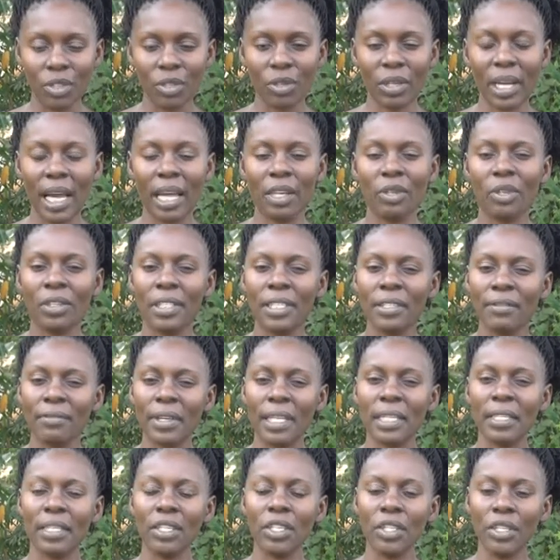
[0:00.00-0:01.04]
you cannot
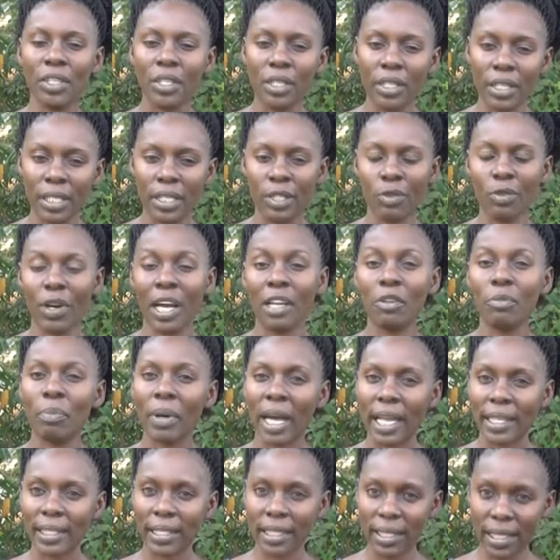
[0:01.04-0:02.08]
even yield
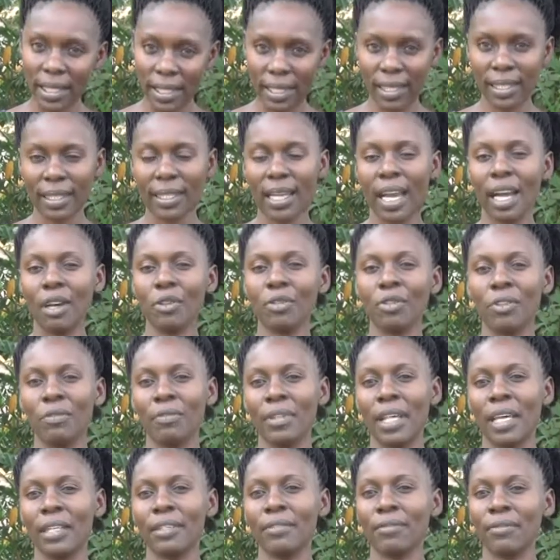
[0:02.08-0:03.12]
1% out
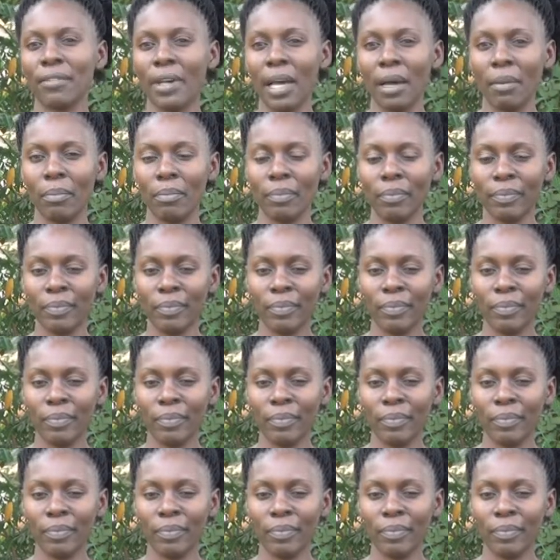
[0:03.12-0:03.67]
of that farm.